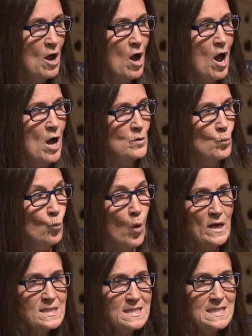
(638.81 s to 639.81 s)
on
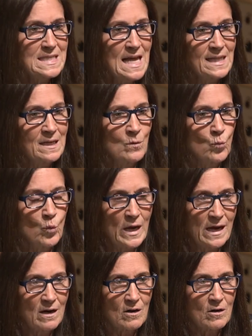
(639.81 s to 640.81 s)
what's selling
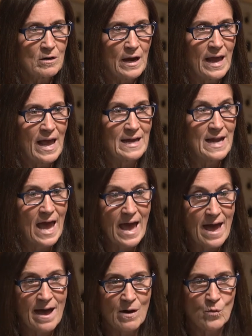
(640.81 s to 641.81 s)
where and
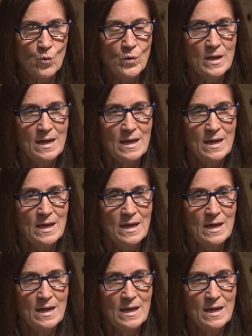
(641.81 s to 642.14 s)
how.